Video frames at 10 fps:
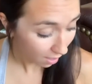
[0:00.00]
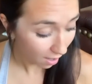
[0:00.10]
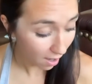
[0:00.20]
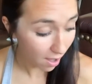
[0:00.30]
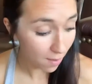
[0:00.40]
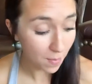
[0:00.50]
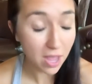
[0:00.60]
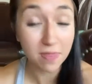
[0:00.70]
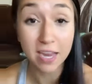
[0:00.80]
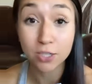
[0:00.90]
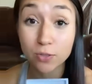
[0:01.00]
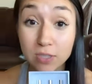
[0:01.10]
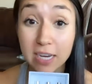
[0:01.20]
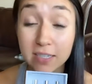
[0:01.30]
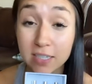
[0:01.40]
They do
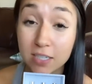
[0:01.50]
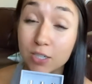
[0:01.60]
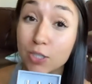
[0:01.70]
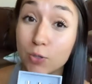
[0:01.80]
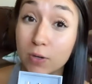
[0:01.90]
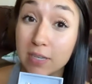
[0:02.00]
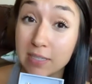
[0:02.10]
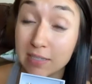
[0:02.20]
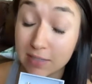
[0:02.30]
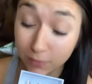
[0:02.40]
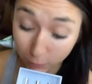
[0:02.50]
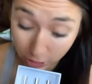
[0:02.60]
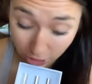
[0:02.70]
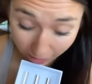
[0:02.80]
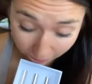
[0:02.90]
say to store these in the fridge
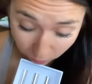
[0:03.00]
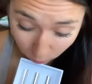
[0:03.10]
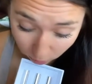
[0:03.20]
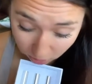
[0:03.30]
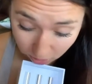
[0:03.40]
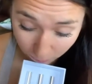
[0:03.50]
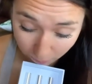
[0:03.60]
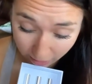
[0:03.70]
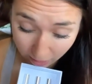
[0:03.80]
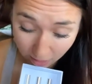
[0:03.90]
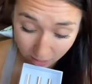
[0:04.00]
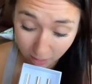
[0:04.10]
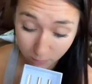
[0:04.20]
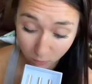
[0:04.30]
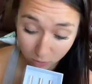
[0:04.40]
afterwards, but it
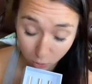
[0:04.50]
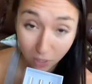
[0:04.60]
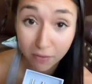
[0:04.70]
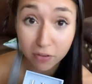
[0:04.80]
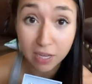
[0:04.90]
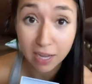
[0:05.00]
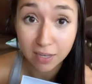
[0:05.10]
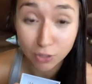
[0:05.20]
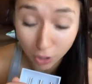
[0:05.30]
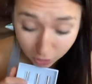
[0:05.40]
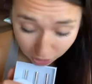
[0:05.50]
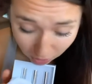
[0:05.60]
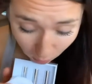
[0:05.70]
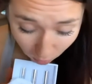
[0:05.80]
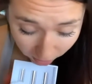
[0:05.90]
comes with a travel kit, charging
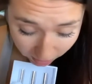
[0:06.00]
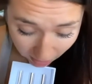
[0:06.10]
cord.